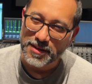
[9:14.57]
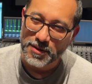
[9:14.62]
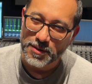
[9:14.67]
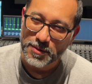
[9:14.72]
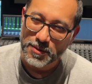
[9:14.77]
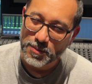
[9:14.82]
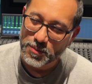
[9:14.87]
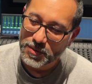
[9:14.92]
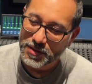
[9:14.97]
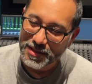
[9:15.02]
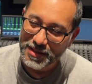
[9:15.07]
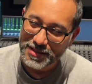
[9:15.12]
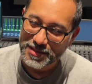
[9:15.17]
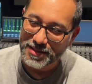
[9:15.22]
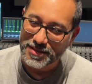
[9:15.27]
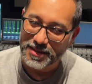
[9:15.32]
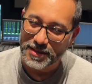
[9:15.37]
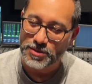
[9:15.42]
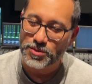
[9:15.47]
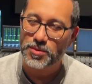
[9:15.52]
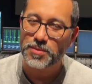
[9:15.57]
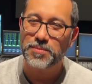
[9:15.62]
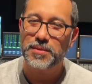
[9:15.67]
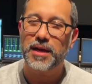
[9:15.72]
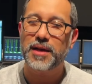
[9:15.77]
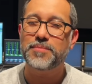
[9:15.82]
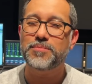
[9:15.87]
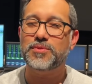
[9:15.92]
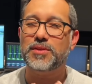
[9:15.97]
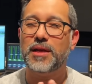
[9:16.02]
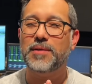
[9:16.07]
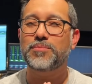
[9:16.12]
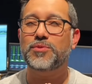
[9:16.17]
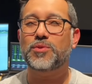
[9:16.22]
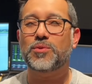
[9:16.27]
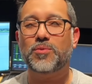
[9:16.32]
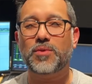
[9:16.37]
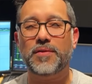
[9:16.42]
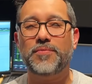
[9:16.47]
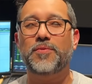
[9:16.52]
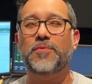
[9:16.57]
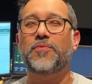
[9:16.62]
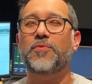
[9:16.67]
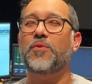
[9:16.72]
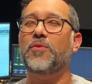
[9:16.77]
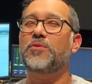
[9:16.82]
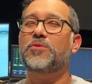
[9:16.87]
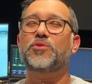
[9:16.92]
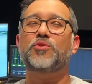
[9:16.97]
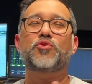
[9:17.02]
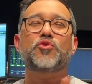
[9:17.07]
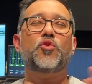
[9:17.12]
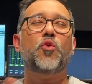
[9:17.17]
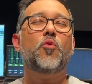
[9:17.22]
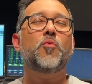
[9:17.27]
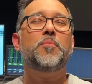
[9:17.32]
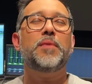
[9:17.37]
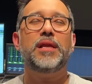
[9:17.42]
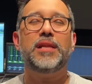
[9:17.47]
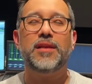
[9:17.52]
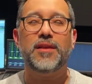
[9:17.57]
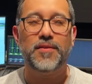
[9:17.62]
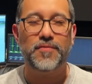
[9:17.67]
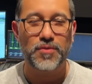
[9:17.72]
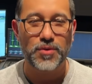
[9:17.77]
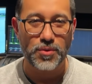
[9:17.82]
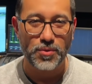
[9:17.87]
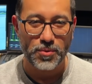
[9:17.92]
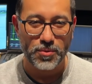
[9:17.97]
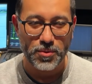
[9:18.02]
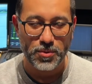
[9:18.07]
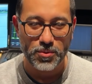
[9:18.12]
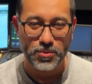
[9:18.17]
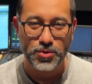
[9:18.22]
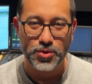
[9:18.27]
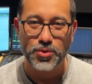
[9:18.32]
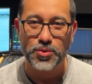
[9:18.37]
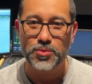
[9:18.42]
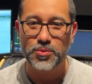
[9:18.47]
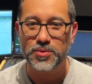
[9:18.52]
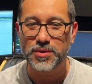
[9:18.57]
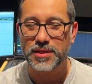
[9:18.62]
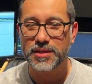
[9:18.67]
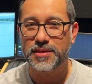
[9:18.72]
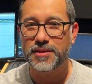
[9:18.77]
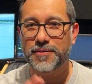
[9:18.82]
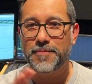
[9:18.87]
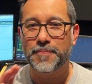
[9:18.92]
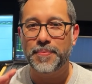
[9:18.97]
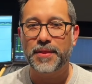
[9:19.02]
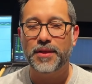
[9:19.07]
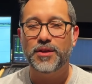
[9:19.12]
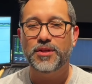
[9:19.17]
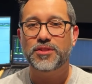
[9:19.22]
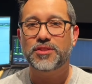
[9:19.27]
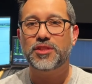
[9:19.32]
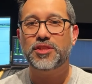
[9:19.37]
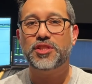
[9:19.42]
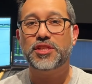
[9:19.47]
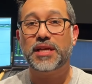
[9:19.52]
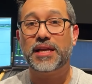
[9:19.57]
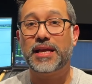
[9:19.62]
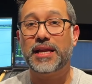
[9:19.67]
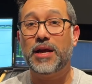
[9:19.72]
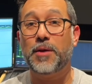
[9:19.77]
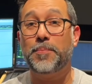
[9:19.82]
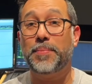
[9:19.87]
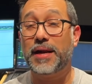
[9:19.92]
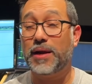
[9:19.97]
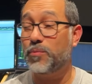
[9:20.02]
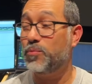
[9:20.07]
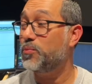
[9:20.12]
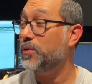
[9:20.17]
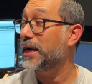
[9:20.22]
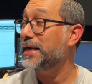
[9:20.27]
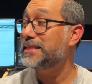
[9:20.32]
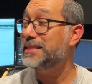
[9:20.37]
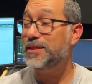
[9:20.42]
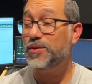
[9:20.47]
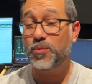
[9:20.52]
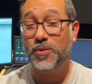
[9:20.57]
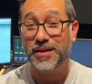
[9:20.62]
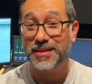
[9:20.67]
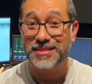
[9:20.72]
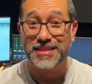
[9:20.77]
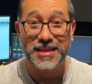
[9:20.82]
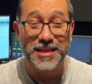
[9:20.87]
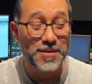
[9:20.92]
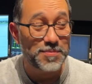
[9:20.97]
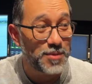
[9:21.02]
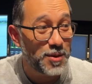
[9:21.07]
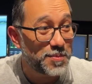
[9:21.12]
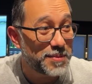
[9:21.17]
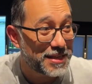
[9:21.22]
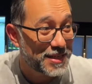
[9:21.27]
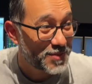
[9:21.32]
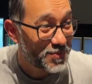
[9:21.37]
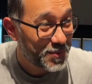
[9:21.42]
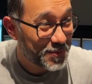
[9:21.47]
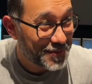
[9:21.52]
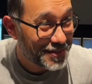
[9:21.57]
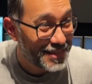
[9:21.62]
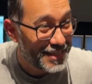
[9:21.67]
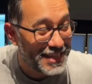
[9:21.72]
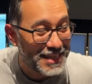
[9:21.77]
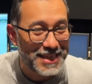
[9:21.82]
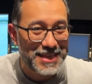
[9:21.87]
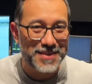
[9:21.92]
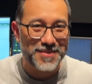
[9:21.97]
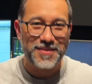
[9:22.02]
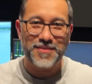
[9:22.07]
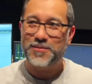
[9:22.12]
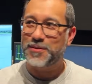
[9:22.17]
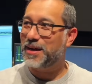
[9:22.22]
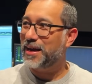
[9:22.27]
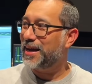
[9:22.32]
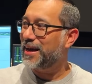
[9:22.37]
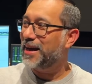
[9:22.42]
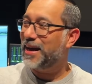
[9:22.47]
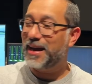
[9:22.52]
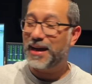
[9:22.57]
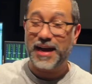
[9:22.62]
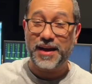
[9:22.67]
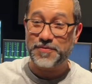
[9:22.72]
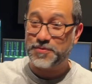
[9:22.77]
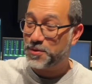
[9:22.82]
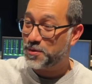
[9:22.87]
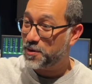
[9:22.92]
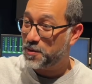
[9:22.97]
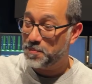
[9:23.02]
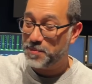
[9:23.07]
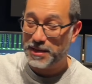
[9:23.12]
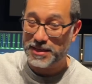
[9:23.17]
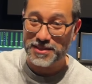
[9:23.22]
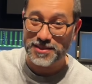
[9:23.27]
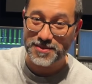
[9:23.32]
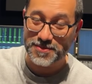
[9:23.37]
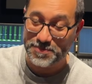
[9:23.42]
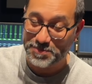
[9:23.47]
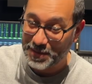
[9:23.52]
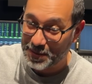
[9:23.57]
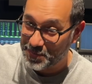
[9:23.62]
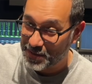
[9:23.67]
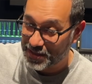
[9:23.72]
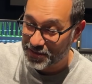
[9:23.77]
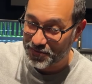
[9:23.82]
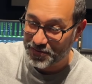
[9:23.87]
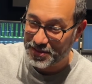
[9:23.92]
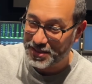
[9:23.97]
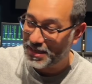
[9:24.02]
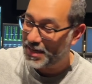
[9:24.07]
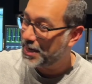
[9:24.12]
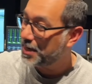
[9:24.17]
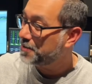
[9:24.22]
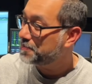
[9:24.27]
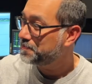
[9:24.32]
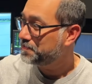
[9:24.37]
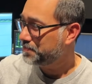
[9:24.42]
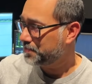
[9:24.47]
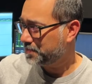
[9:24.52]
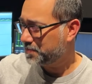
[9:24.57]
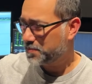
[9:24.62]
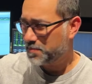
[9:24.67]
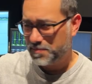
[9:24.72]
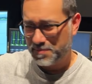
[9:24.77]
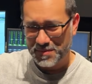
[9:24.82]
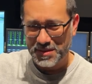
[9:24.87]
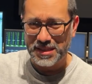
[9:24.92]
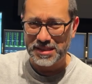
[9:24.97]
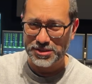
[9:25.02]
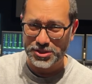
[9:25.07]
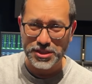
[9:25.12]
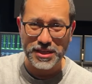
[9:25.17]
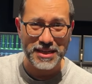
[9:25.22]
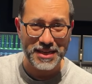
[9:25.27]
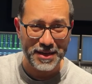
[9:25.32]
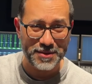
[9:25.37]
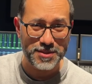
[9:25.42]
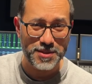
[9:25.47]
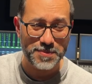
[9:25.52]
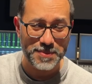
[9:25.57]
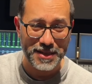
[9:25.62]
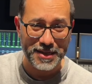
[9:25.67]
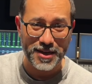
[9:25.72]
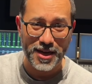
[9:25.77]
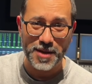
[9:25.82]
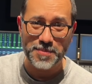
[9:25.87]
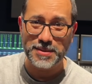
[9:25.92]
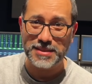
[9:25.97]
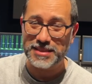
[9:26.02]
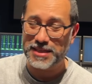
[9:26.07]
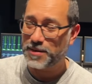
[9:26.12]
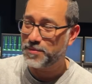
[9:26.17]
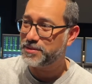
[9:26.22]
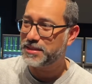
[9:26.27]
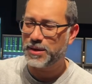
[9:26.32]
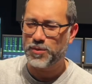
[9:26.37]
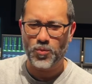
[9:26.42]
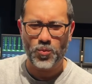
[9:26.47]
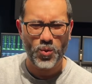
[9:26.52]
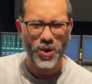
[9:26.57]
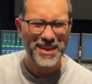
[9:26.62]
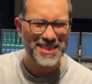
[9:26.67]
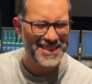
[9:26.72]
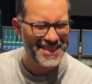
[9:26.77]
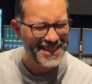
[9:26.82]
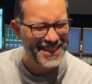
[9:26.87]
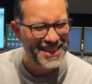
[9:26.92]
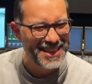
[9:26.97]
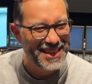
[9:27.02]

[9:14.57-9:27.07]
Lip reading: It really is exciting. So I'm so grateful for so many of you who tuned in to check it out. But I did want to take a moment because we were sitting here after my mix for today, checking out some of the comments, and I was like, what?